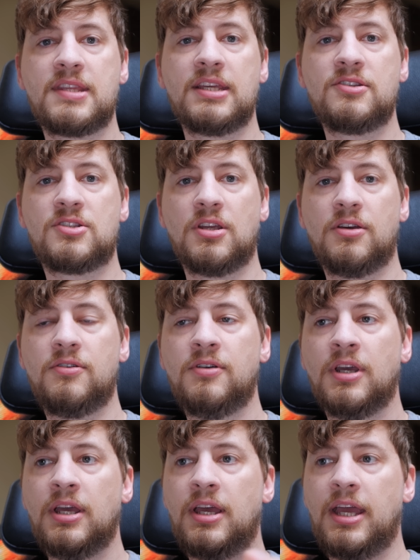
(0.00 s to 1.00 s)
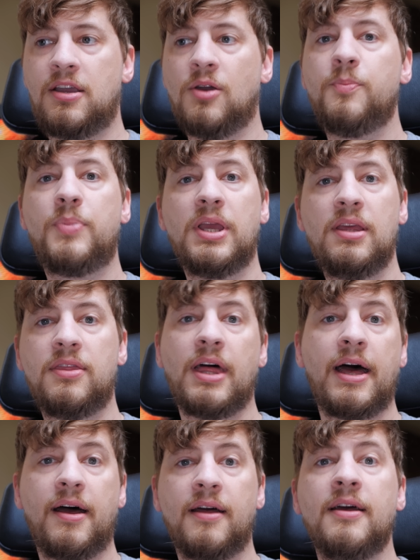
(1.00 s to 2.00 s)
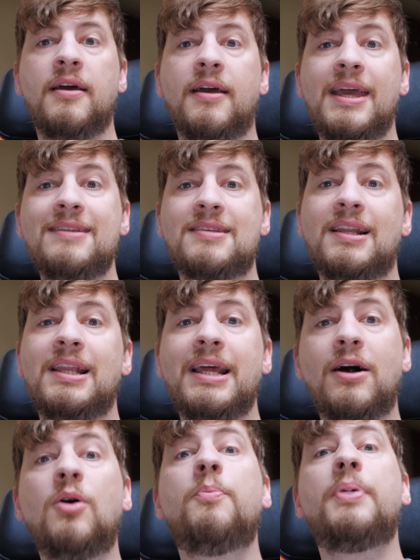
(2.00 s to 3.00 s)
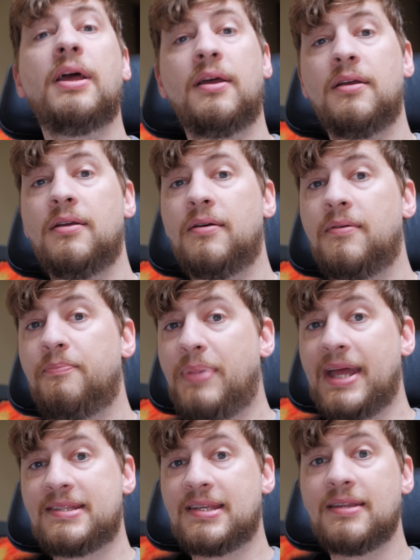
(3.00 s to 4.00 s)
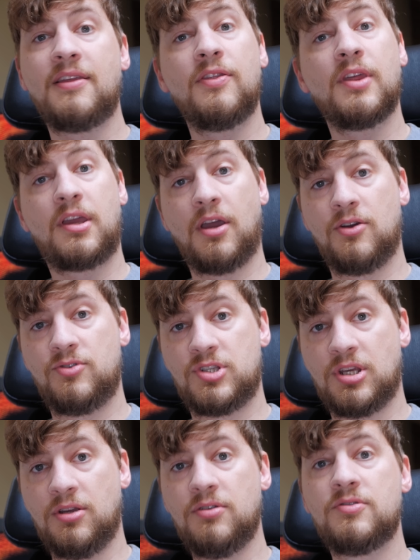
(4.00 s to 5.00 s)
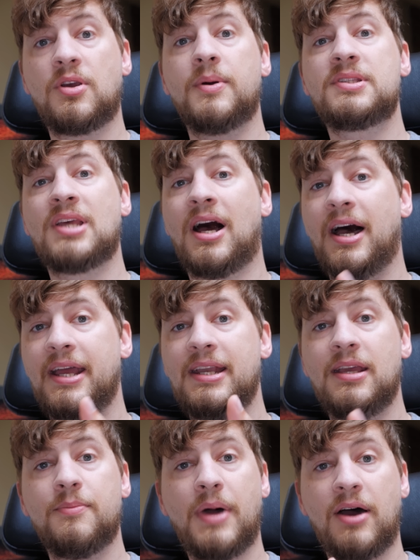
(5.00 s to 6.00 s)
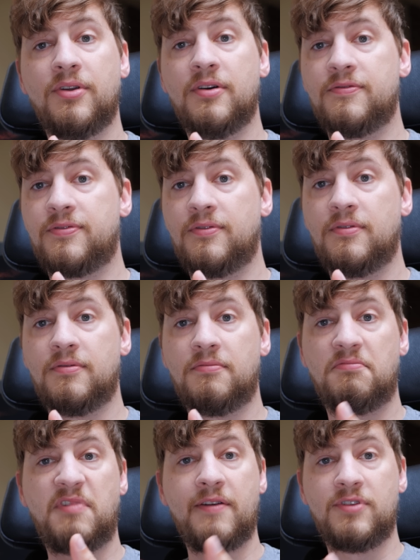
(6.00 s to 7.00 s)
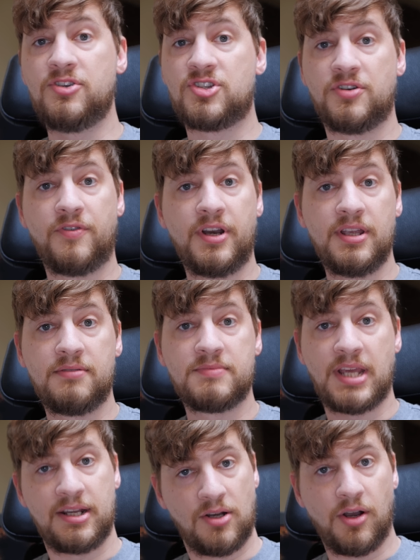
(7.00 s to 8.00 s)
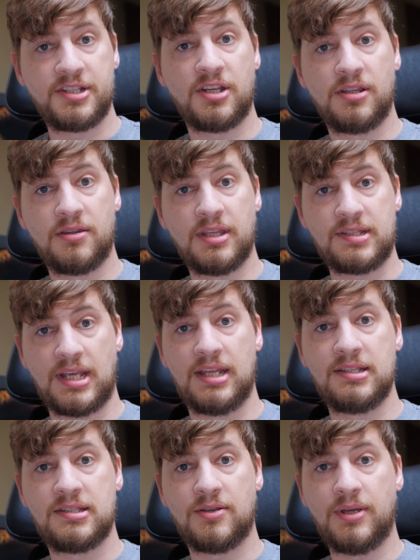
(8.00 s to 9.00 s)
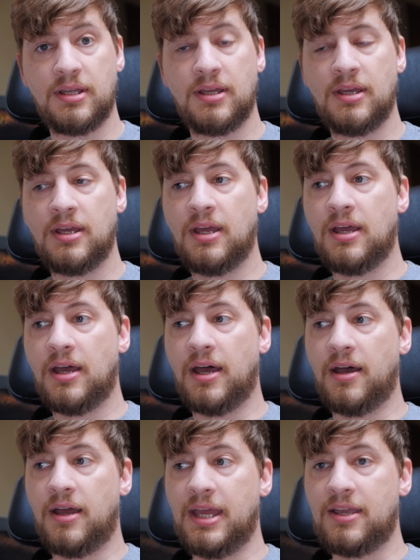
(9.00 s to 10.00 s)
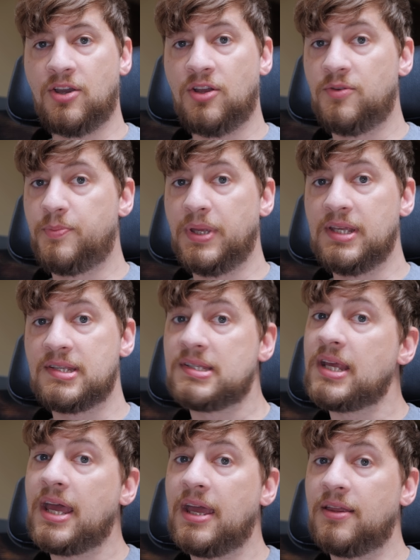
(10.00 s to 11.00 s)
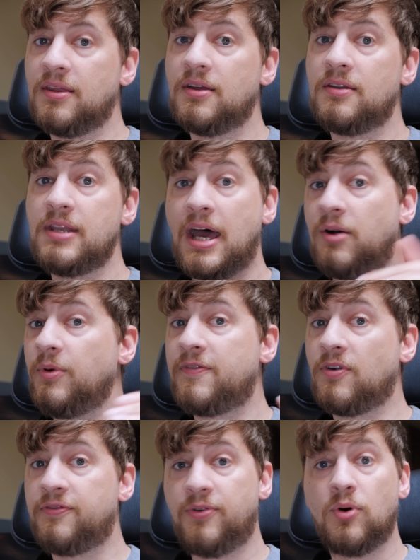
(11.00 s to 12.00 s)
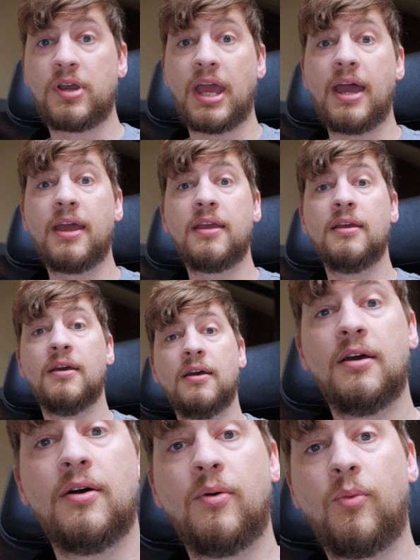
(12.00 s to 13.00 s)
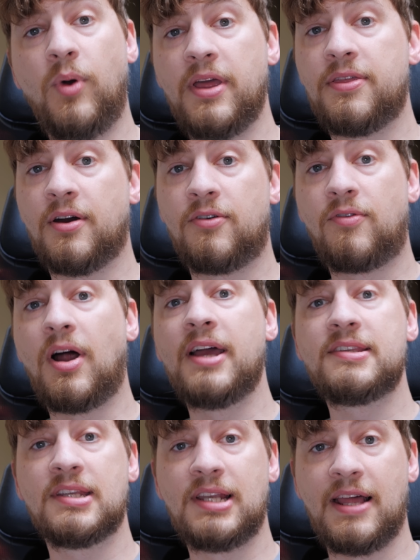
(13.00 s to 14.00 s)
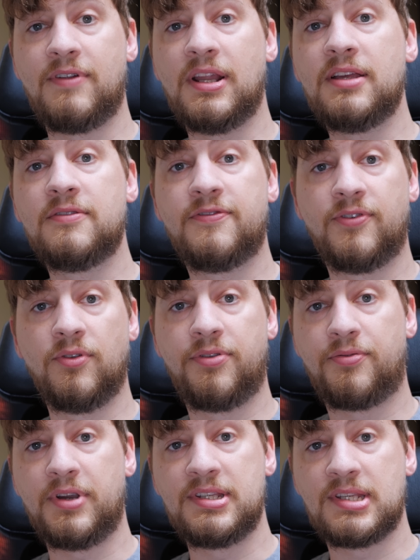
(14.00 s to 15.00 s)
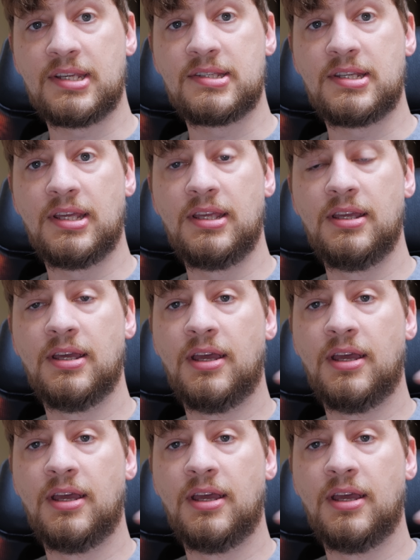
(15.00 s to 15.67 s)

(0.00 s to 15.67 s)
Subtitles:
things do. It could be that it's a little bit better than the Go 2, so a tiny amount of revolutionary technology that's into it. It could be saying that now we've got 4K with horizon leveling, full 360.